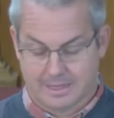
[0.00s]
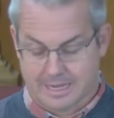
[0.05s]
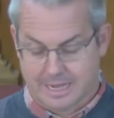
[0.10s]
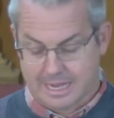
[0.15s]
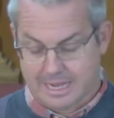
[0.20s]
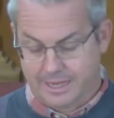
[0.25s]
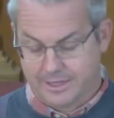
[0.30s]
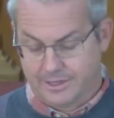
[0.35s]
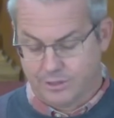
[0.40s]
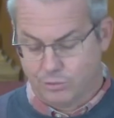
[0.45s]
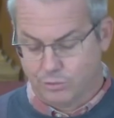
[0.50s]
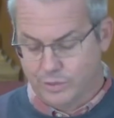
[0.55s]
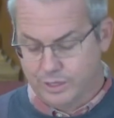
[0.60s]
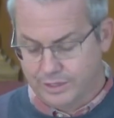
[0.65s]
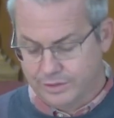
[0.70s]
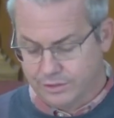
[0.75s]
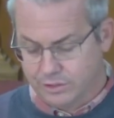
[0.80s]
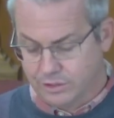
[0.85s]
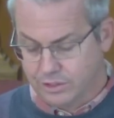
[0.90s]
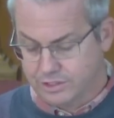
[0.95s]
Are you
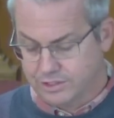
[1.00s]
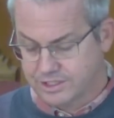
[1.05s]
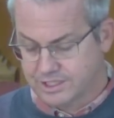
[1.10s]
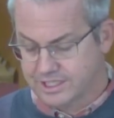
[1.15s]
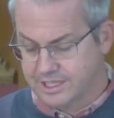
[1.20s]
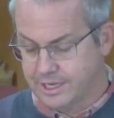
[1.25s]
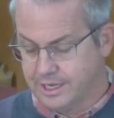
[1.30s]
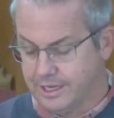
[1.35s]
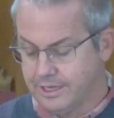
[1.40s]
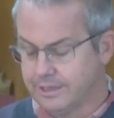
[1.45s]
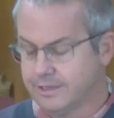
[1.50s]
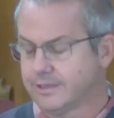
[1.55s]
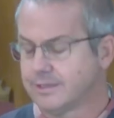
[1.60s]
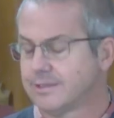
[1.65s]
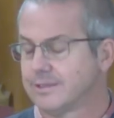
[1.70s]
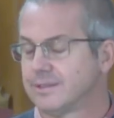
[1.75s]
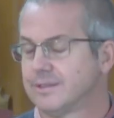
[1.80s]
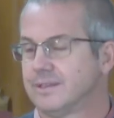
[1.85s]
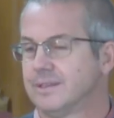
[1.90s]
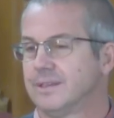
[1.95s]
with God's King
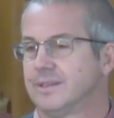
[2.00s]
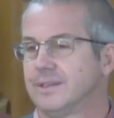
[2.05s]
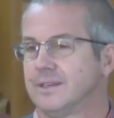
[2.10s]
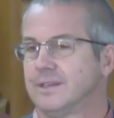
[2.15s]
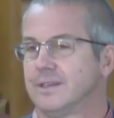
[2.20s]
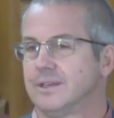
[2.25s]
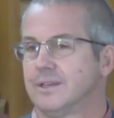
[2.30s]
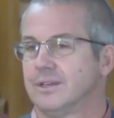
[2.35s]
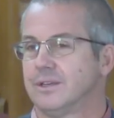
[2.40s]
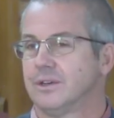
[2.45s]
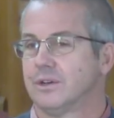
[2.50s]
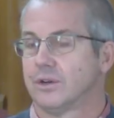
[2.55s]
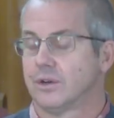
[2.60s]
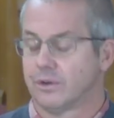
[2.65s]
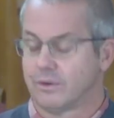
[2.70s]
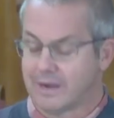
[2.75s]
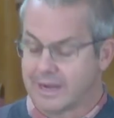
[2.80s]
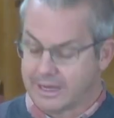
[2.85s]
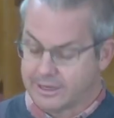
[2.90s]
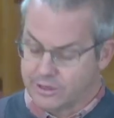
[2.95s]

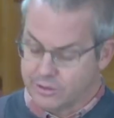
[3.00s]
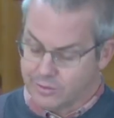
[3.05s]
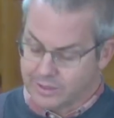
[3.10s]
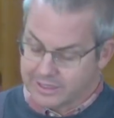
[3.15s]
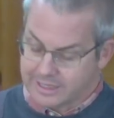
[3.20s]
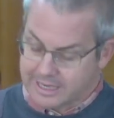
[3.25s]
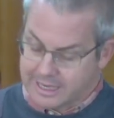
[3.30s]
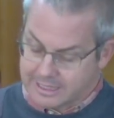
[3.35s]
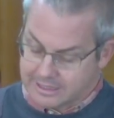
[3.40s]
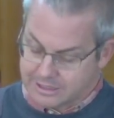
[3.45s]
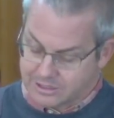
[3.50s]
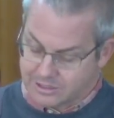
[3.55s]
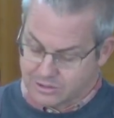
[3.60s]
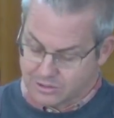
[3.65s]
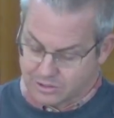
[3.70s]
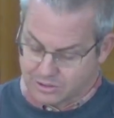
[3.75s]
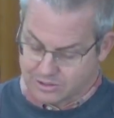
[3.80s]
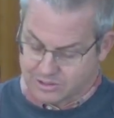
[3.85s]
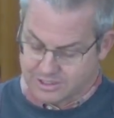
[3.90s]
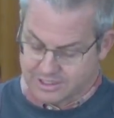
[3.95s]
or are you against
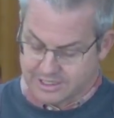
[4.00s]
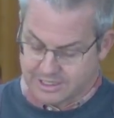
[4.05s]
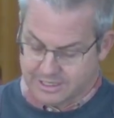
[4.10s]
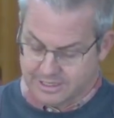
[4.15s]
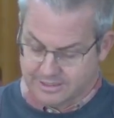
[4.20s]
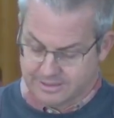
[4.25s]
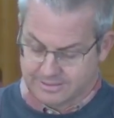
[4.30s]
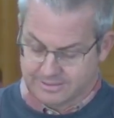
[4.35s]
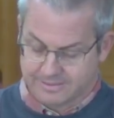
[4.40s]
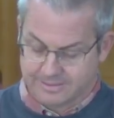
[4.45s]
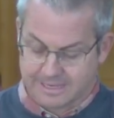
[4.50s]
God's king?